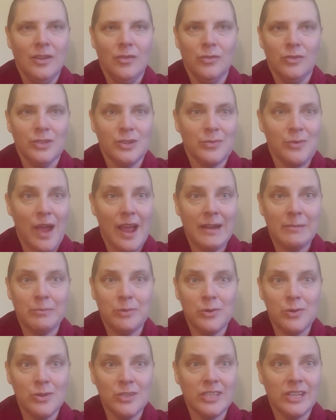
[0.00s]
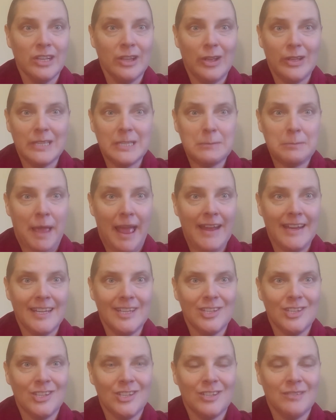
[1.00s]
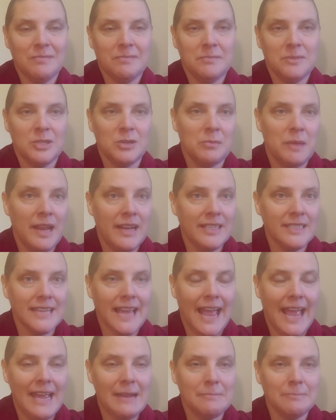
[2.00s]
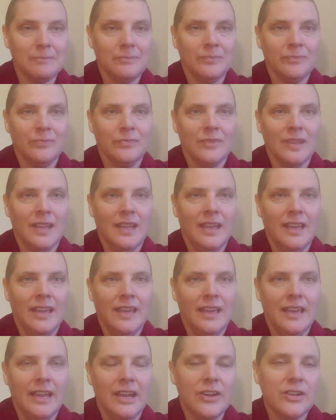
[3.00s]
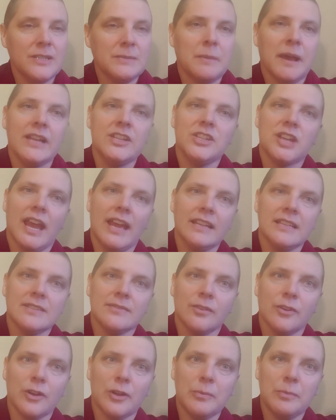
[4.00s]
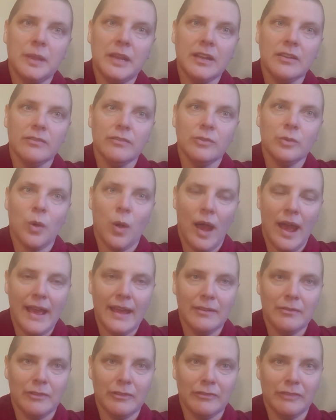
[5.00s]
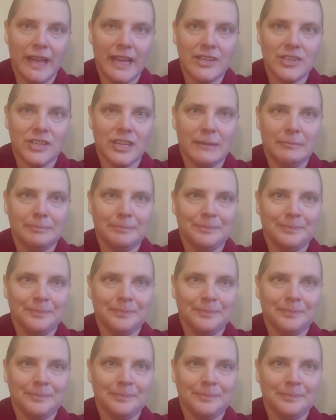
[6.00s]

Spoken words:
to write a book, to learn Spanish, to meditate. Here is my chance for a bit of quiet reflection.